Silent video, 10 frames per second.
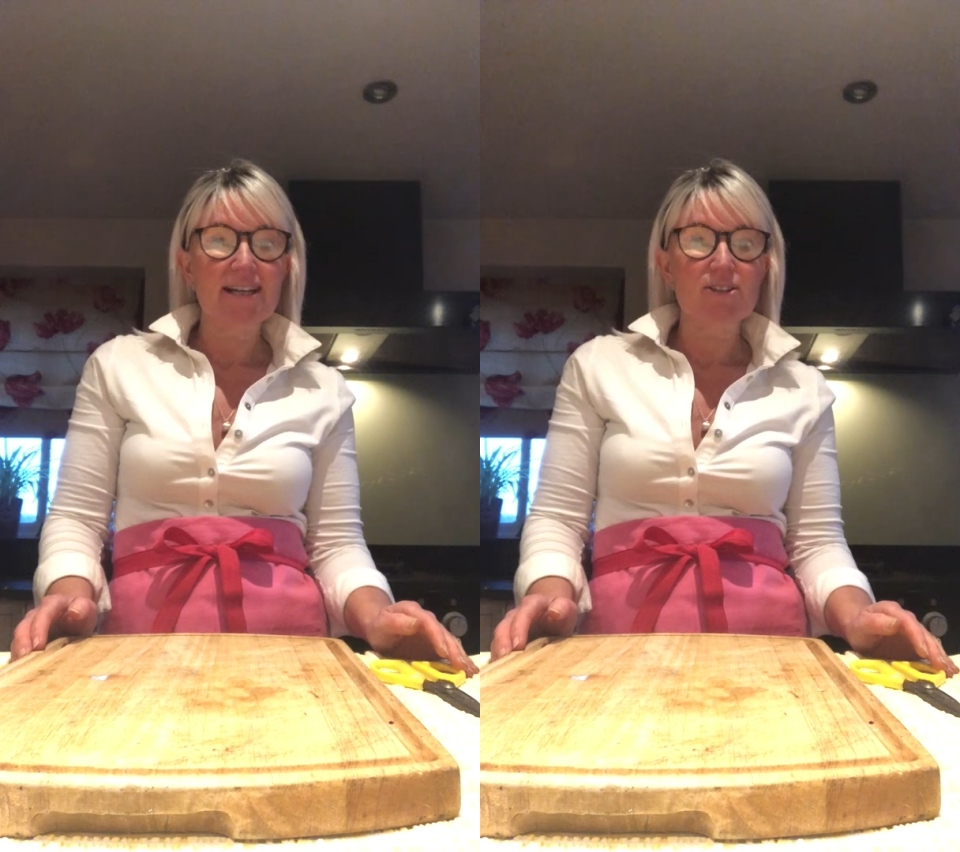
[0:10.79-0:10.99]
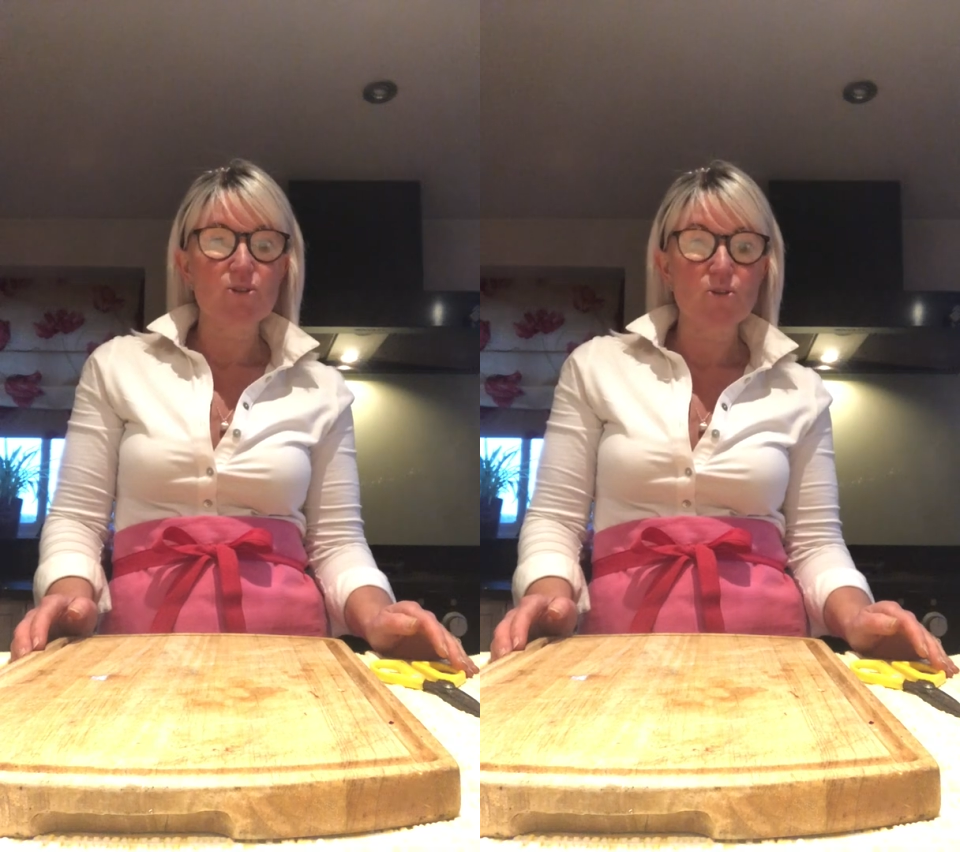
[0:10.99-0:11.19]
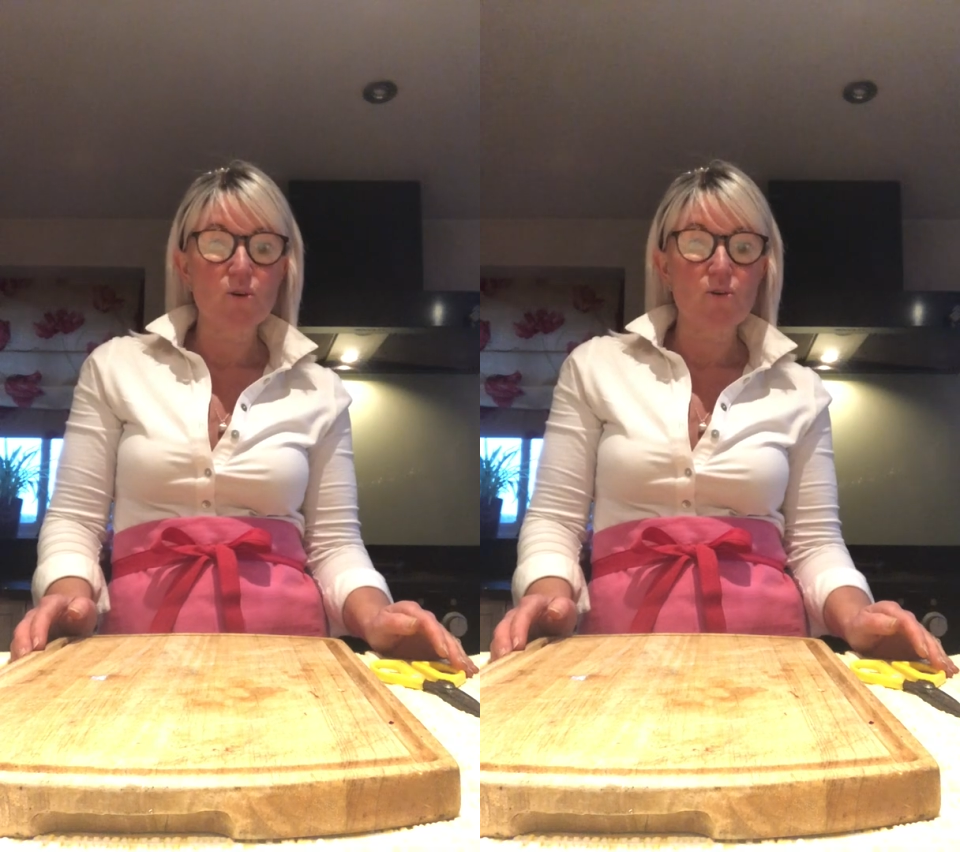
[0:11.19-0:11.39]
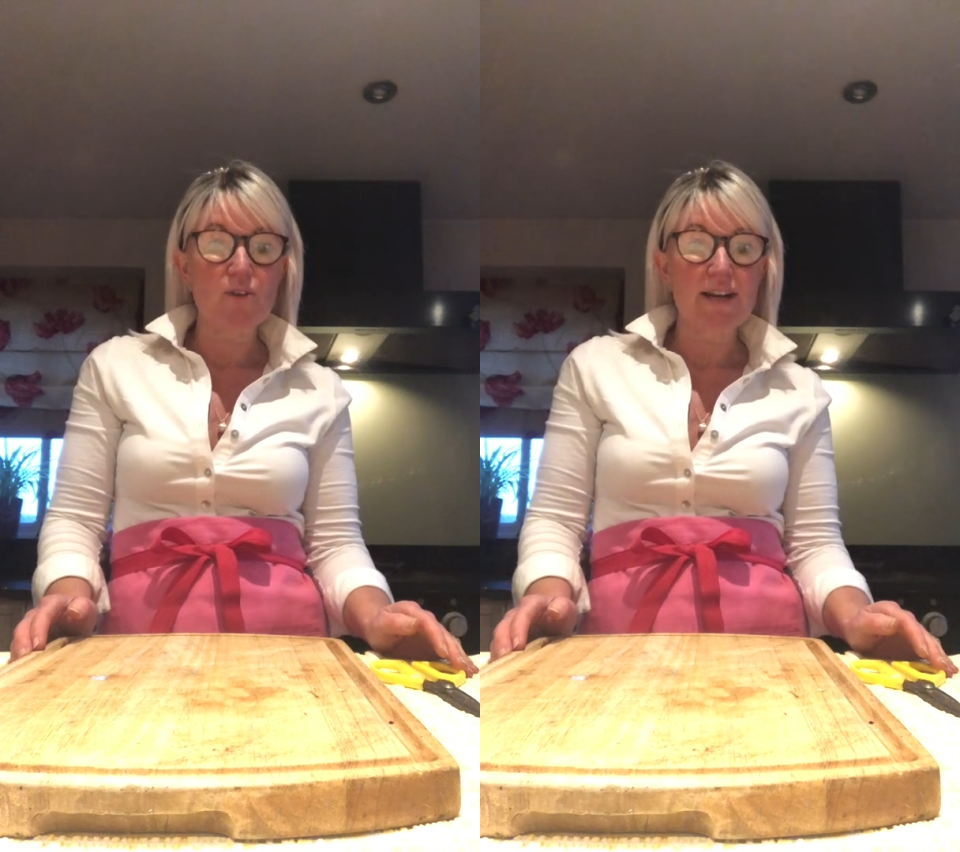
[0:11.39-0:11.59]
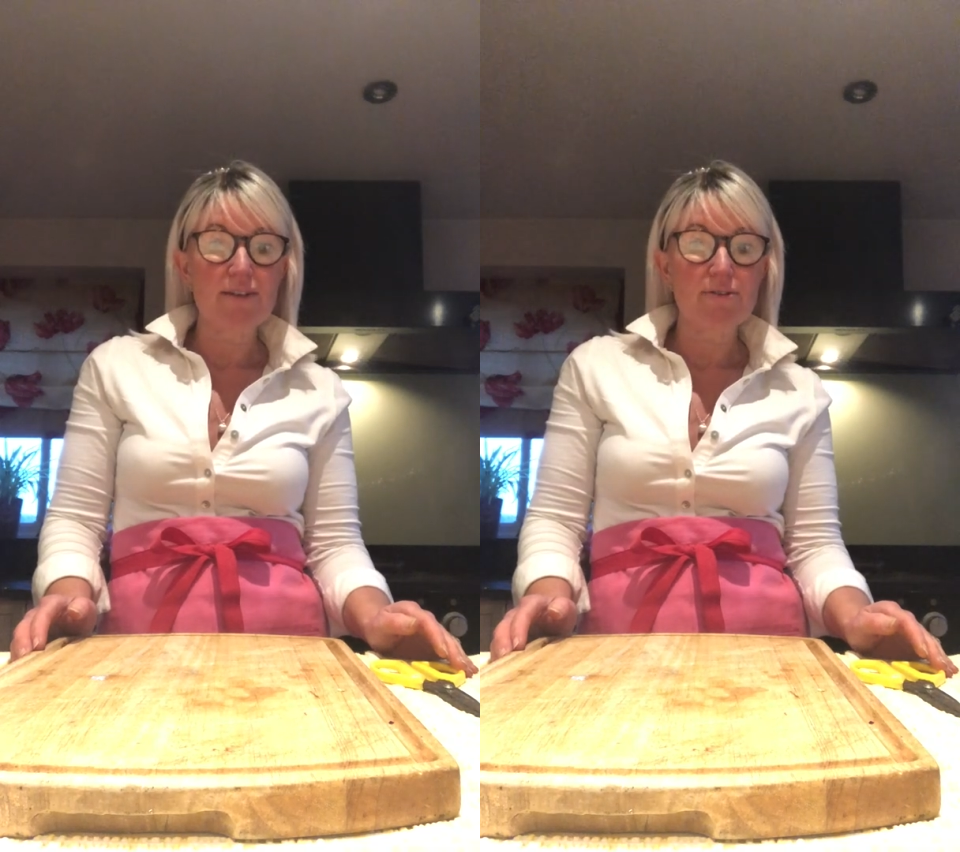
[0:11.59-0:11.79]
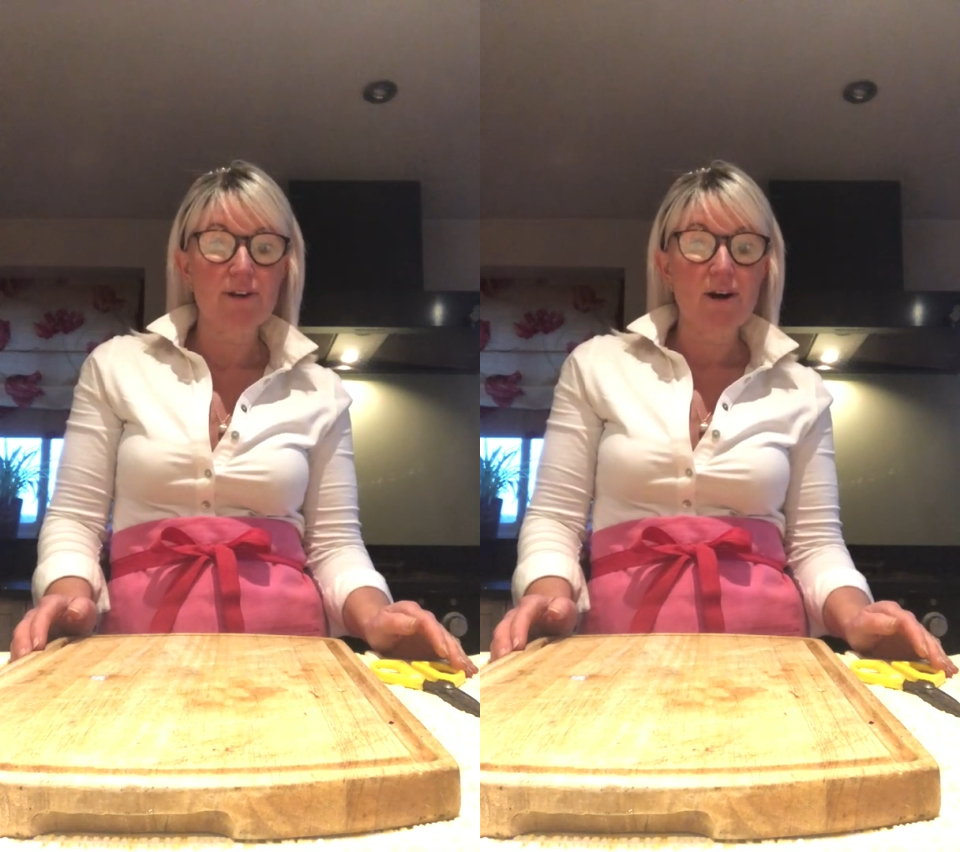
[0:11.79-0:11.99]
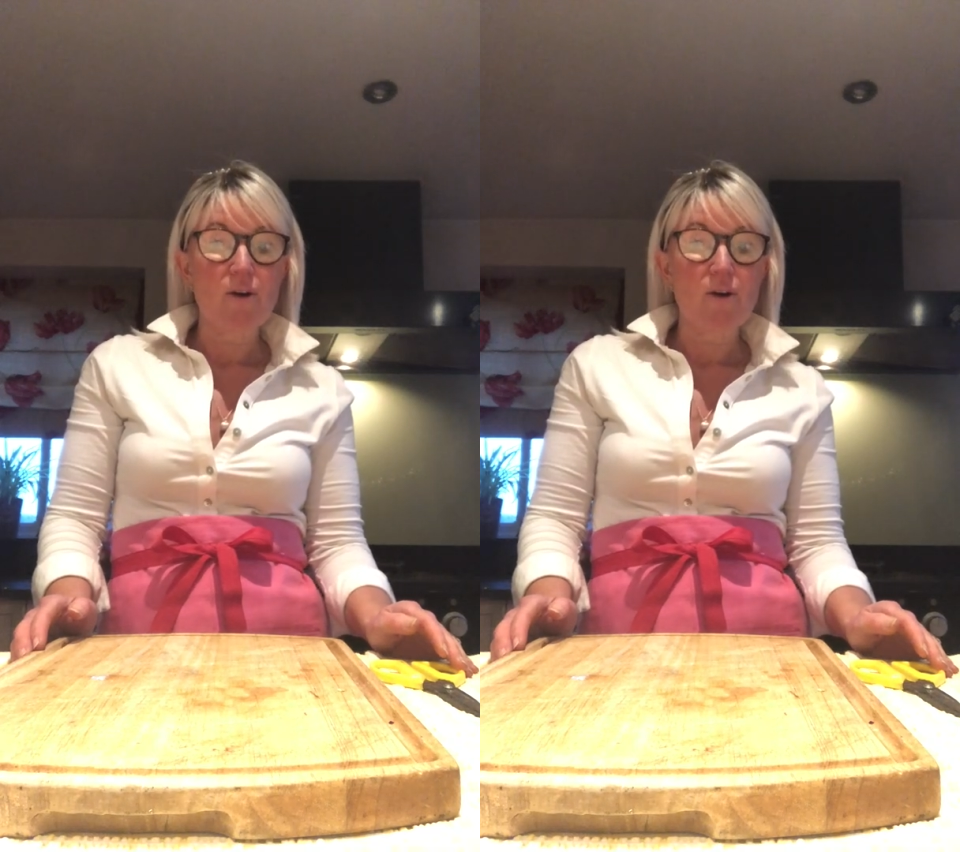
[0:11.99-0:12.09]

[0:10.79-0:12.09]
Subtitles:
as a door wreath